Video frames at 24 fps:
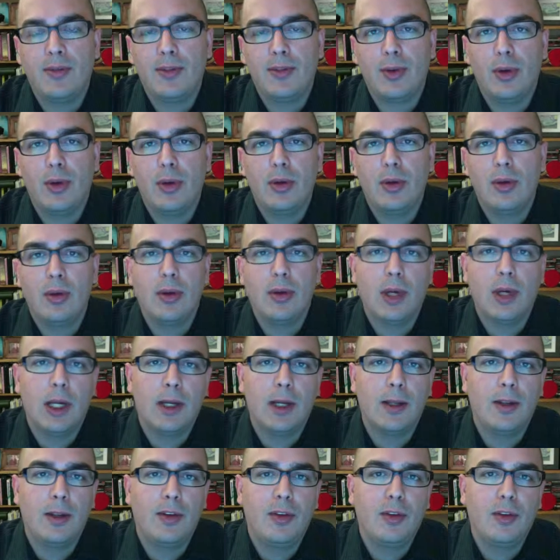for you.
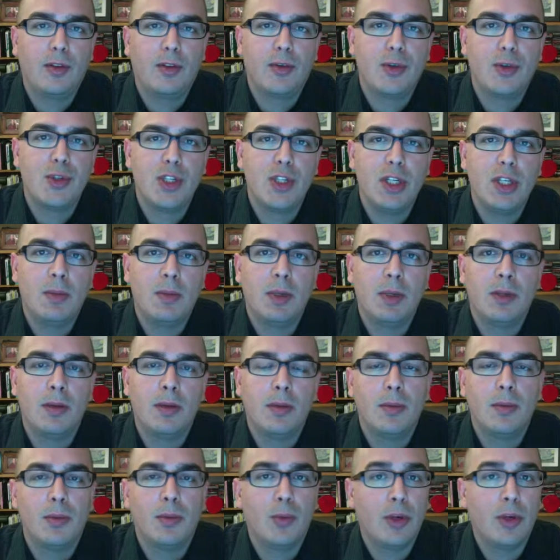This is for Gmail.
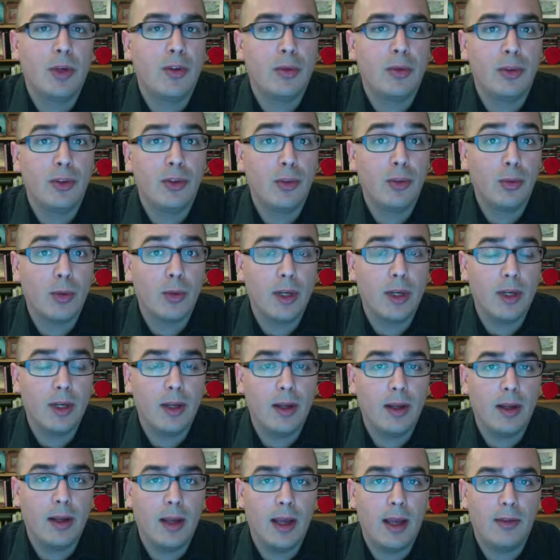One of the reasons why
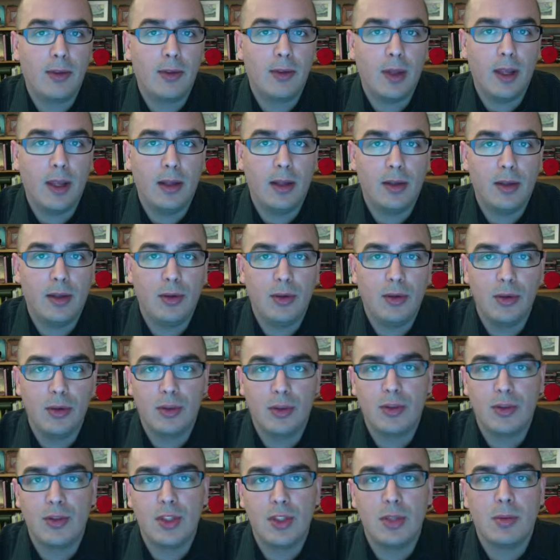I advocate that you
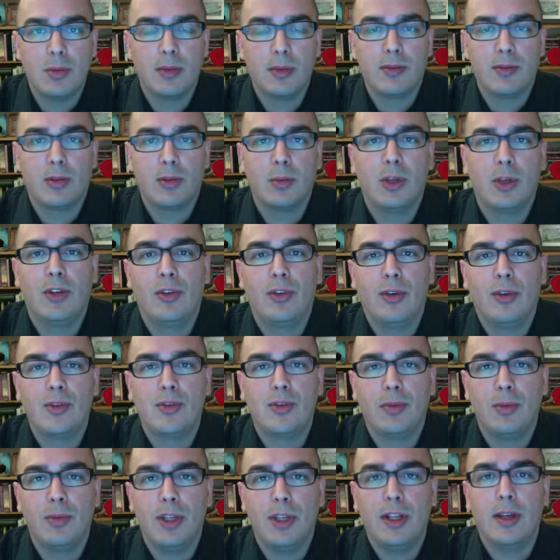use Gmail for my
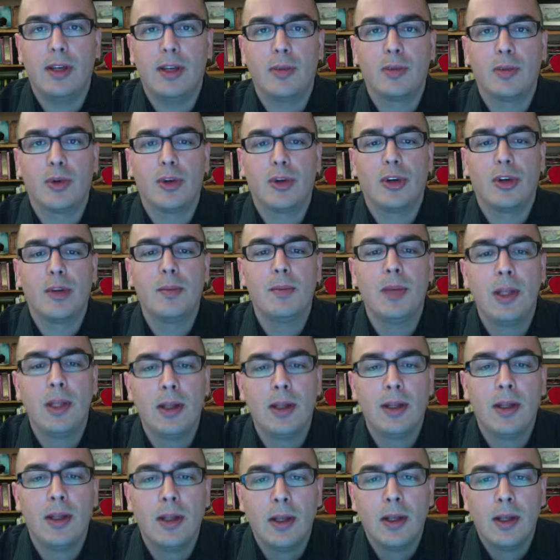social media program.
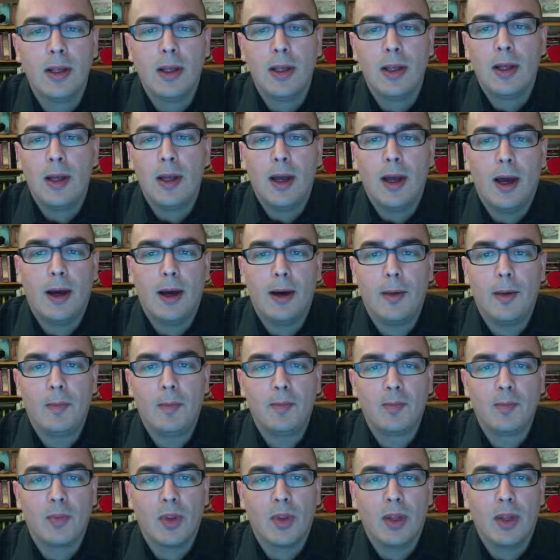And
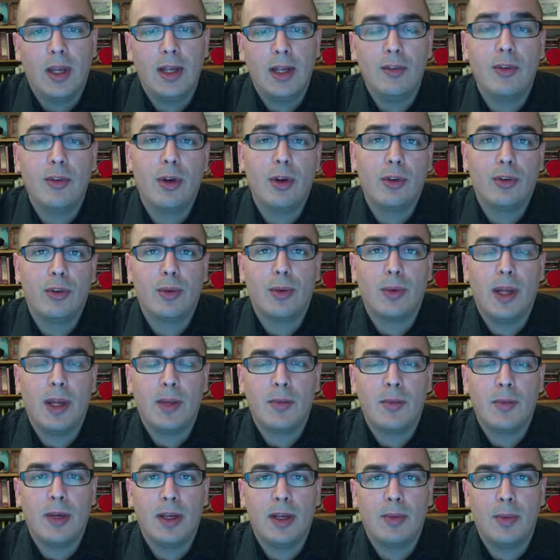if you also read
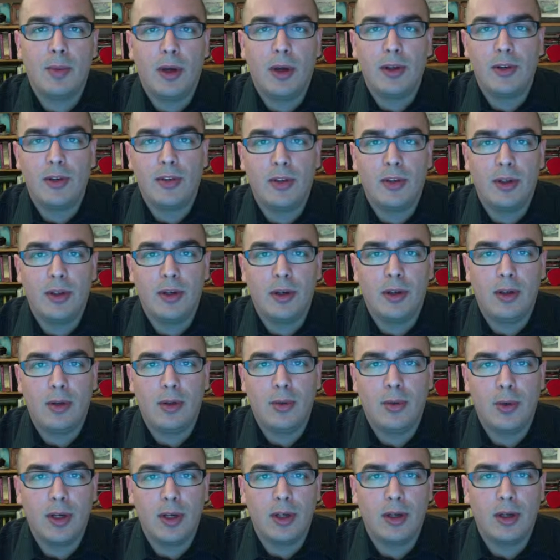my policy on
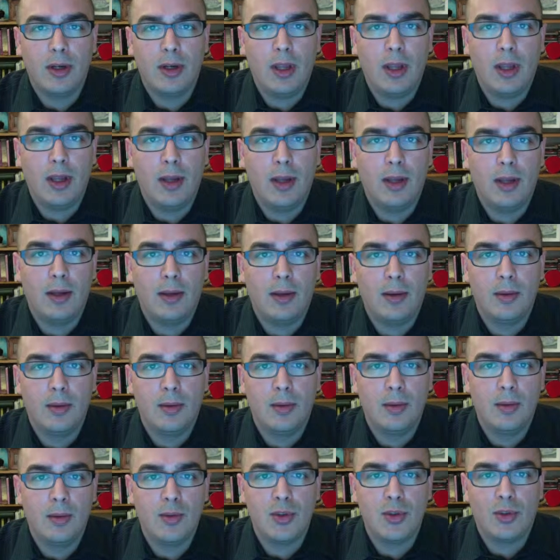Twitter and
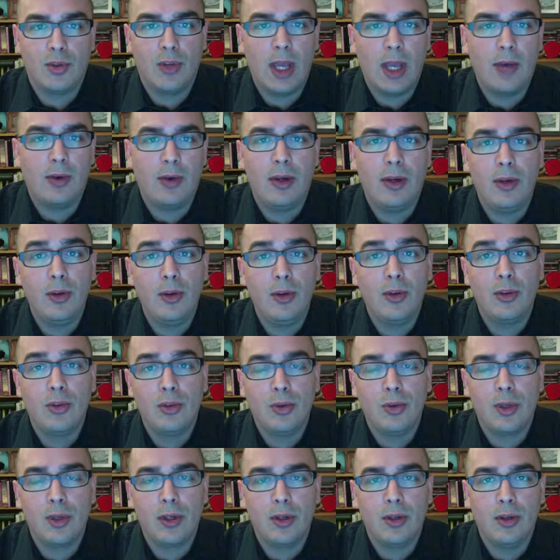just how I use
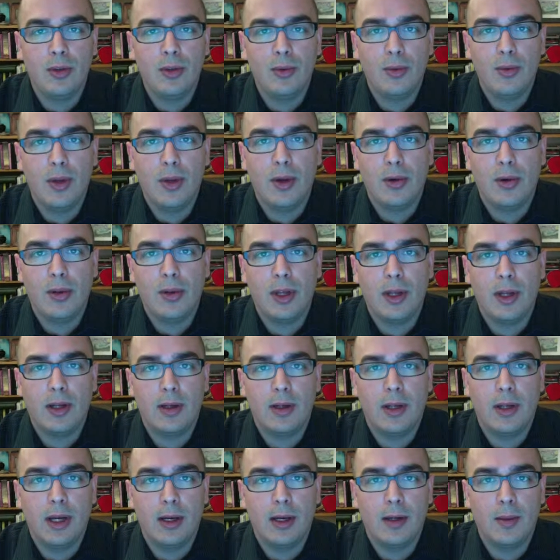Twitter, you know that
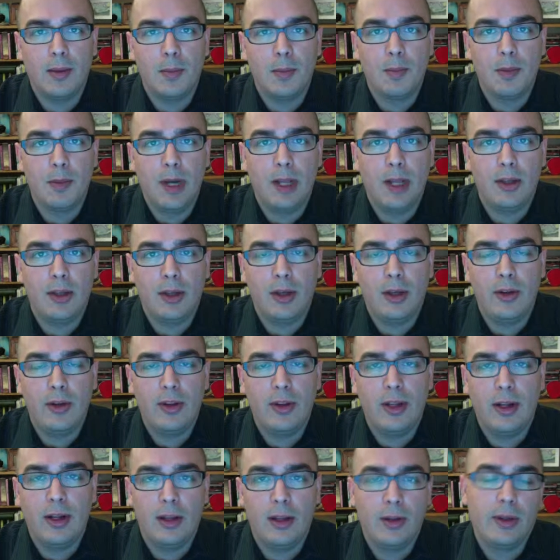I tell you
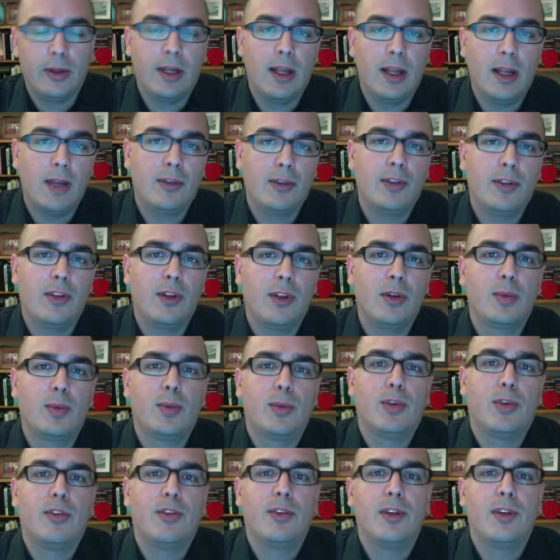that I look at every single
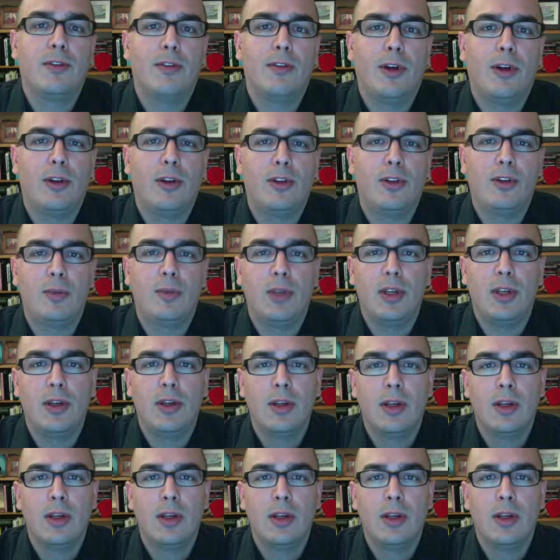person that follows me,